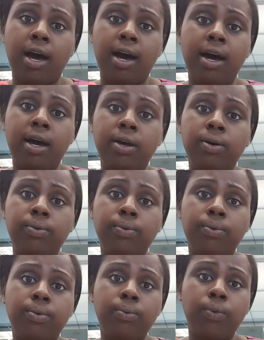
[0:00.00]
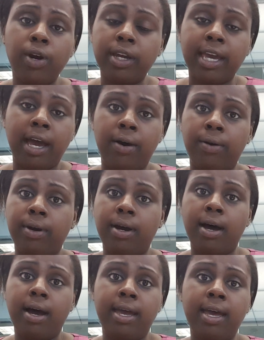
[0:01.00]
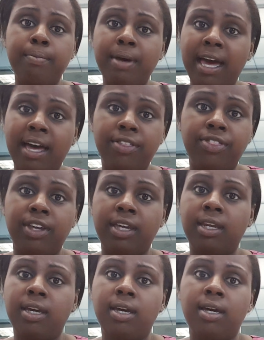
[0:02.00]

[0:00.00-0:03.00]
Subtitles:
I work out. I am an athlete.